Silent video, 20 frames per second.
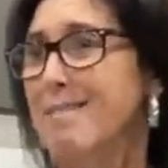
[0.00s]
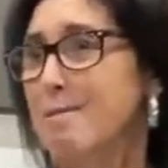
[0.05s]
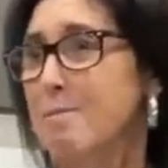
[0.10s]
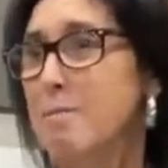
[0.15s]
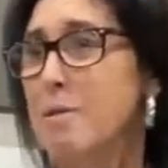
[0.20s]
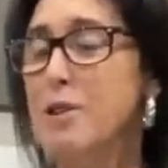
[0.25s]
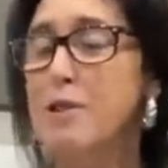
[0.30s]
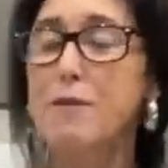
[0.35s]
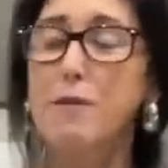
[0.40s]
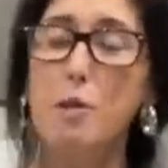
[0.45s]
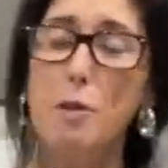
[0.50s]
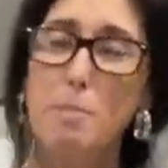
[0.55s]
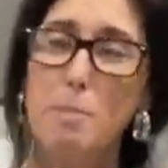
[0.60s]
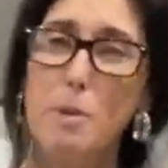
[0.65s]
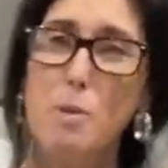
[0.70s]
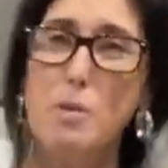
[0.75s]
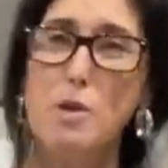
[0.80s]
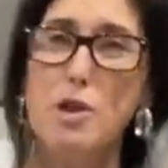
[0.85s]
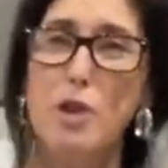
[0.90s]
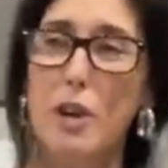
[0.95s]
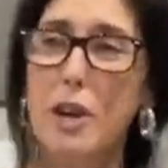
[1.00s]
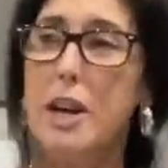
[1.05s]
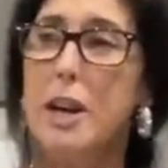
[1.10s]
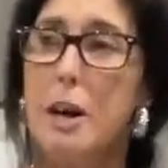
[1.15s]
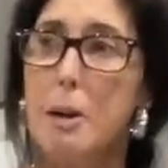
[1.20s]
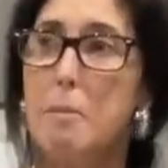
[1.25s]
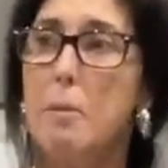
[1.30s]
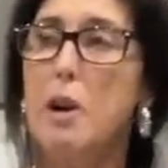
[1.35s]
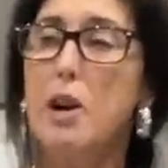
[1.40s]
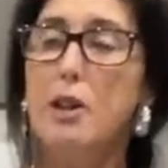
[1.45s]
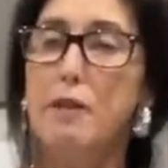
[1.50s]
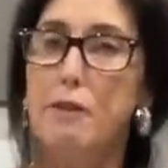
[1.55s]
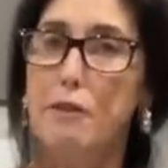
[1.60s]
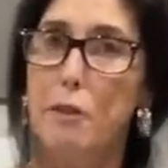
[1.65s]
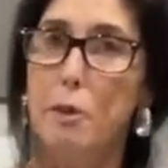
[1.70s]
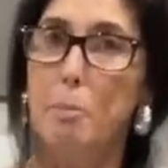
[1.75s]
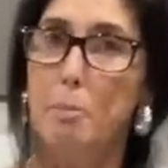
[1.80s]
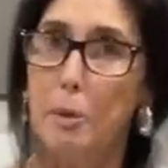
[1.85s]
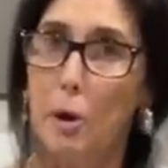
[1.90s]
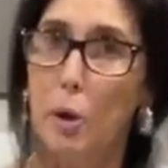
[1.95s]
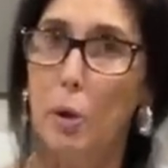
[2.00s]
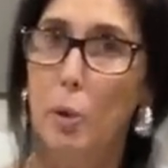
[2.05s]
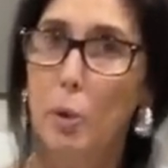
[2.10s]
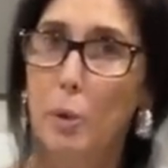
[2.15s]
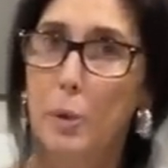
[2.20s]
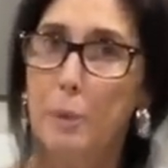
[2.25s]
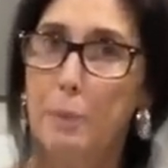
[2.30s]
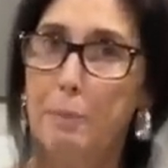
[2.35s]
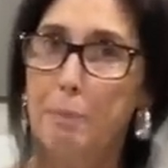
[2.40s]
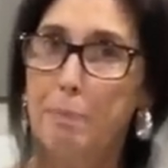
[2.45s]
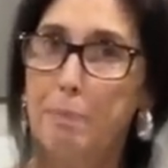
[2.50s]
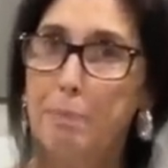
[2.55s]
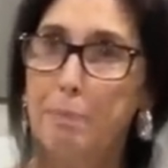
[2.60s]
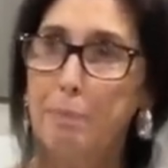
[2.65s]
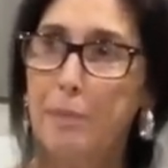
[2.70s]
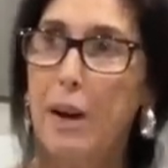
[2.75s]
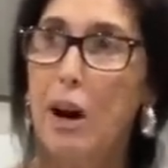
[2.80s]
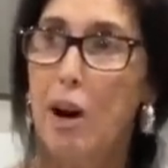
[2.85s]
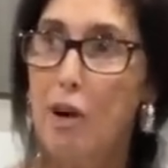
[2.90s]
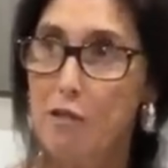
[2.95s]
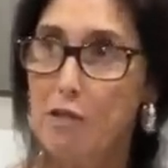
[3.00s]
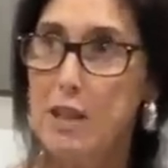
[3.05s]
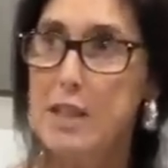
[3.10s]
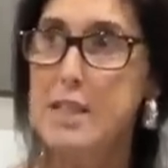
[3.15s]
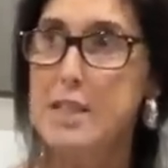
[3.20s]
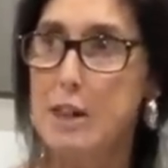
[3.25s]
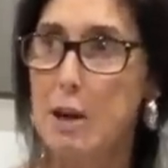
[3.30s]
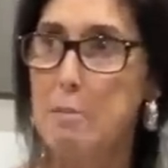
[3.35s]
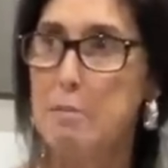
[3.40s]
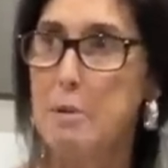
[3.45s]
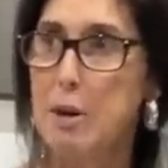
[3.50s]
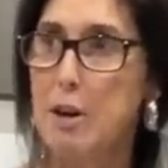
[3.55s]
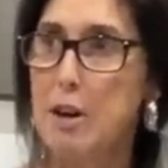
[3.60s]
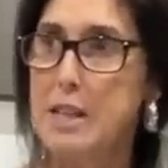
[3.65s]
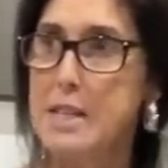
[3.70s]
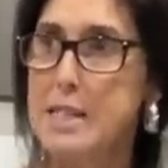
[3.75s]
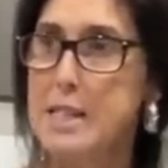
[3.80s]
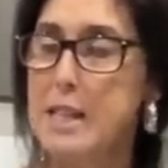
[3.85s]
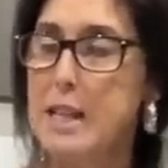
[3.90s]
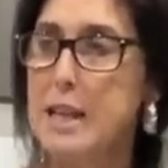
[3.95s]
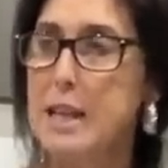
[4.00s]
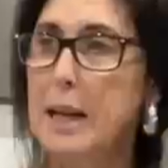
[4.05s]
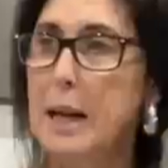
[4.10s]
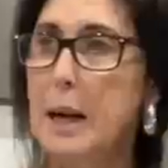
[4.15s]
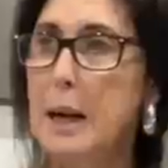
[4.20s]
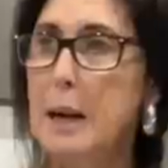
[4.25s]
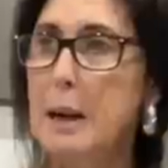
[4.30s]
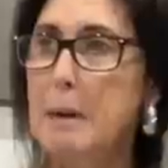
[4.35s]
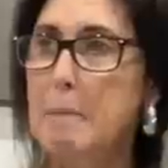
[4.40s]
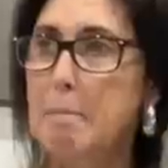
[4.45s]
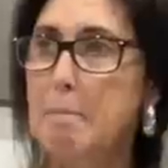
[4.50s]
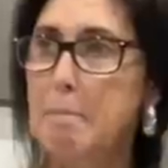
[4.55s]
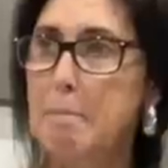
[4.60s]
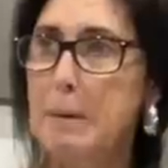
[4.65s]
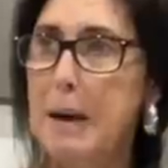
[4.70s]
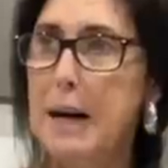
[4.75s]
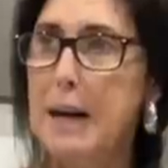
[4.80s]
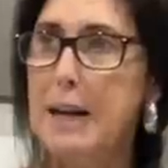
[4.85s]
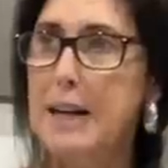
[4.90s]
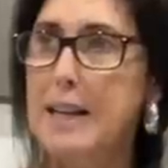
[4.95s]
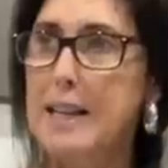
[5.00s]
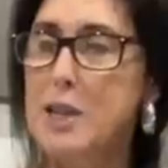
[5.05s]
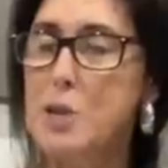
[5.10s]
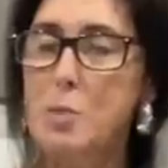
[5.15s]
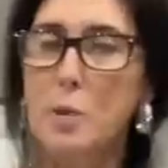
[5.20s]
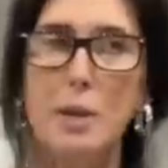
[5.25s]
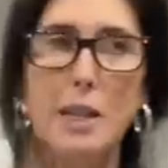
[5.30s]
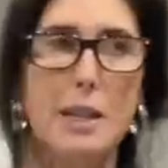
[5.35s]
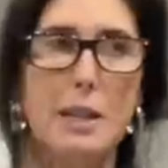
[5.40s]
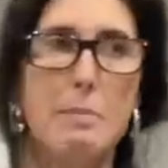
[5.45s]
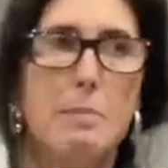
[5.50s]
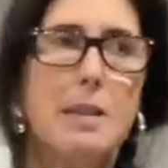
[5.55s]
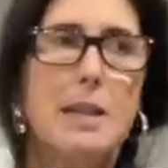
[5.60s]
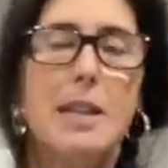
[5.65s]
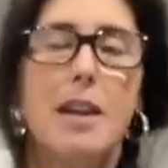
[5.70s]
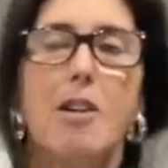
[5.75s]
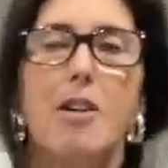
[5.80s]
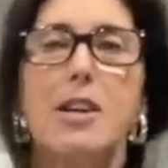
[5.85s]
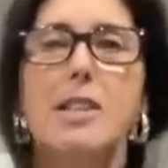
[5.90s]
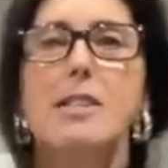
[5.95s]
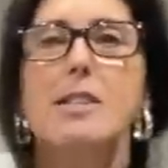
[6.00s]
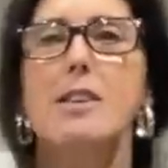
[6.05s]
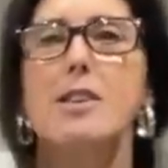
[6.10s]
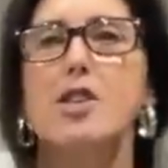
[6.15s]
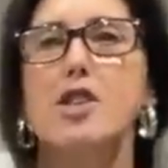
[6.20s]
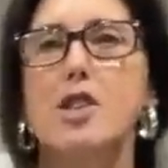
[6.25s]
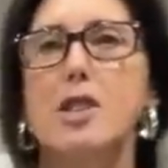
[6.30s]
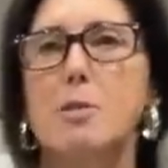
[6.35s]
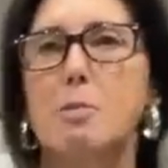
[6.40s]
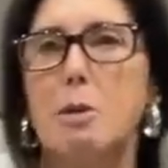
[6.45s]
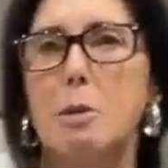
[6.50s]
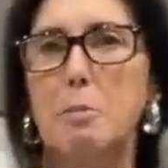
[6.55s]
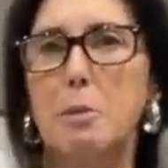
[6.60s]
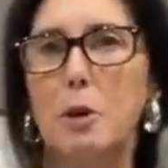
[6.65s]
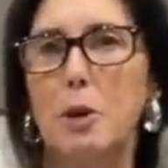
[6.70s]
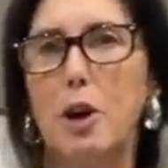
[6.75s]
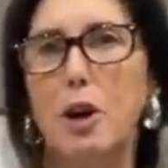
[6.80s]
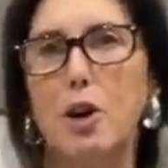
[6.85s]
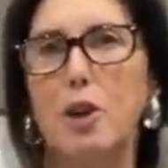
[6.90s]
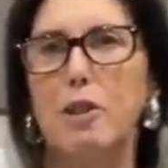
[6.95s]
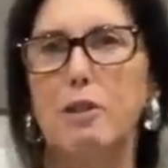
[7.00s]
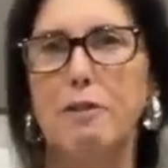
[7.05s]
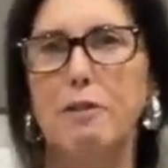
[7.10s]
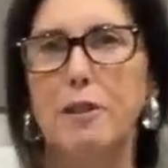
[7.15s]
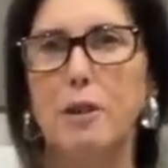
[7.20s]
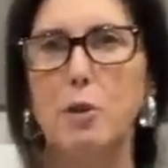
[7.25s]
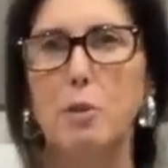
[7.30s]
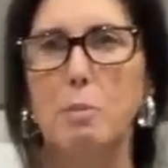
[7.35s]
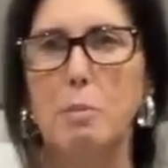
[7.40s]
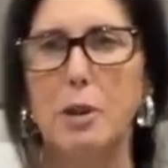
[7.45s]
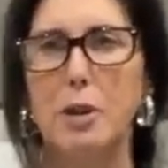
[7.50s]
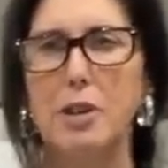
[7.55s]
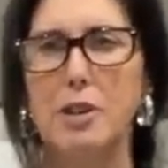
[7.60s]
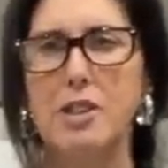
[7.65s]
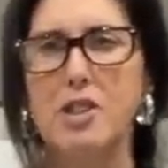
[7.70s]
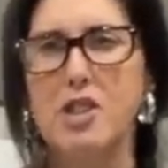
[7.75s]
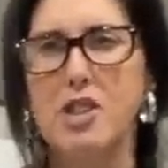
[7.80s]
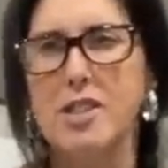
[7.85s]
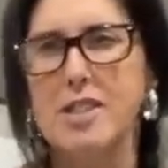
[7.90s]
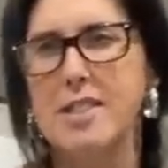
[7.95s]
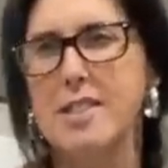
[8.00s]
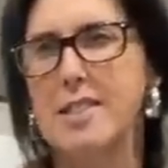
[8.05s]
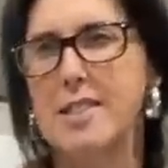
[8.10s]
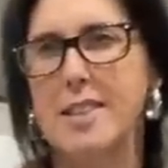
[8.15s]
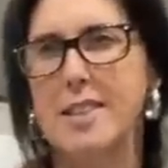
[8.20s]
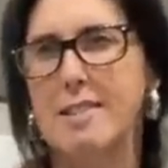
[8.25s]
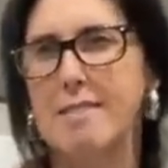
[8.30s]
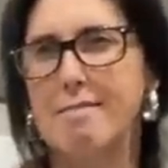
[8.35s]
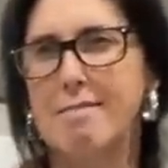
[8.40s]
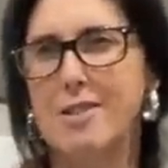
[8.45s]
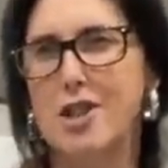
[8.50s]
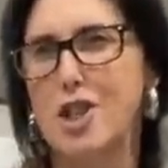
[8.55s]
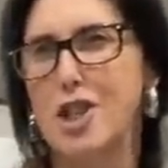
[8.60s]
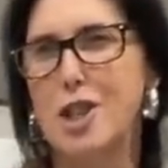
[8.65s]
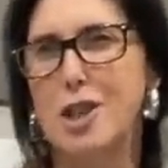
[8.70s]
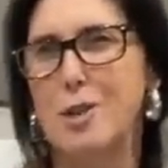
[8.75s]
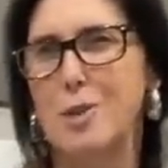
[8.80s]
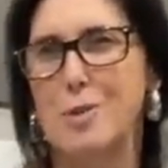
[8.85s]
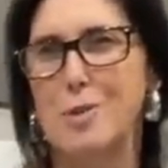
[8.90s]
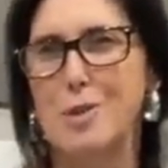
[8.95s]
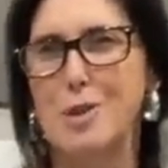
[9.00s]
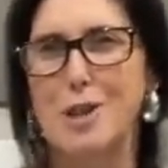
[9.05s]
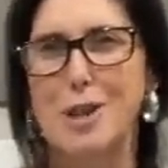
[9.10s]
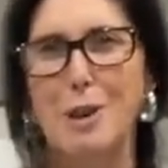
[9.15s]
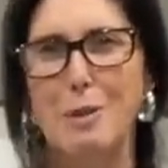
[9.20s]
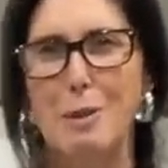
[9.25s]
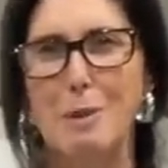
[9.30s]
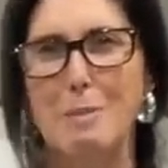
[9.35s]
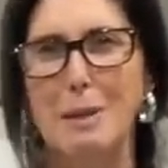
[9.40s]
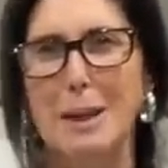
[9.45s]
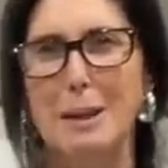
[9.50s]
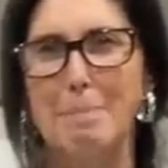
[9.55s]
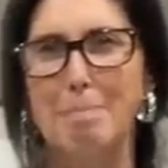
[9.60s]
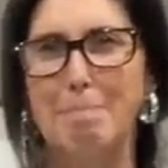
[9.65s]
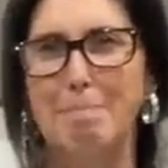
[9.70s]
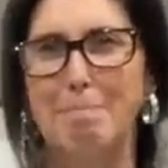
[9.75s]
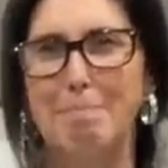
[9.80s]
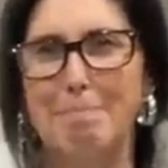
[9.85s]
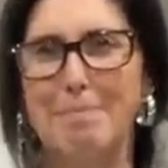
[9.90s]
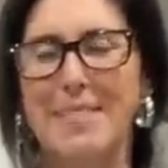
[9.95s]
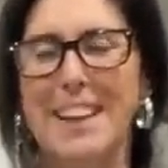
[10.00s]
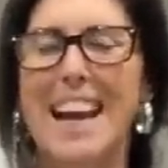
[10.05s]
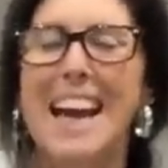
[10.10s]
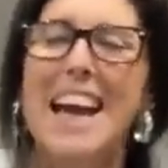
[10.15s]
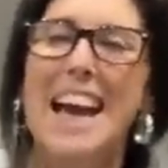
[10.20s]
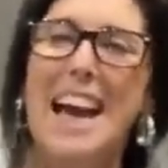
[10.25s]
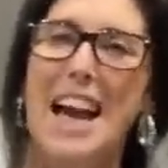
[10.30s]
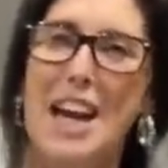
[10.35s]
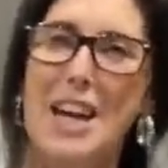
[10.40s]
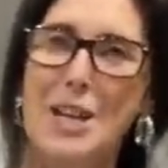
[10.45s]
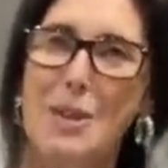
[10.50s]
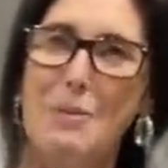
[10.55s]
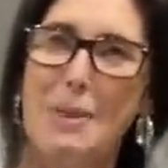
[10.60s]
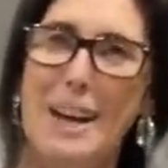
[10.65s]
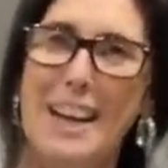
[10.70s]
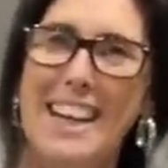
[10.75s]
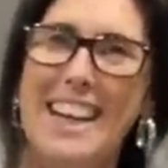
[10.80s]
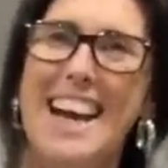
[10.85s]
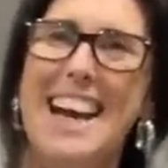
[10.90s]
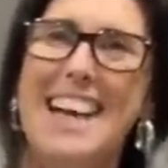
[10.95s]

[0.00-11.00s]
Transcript: the football's on. I don't mind the football. I really don't mind it. But it's one of them nights I just want to put like a good film on and just sit and chill. Do you know what I mean? Anyway,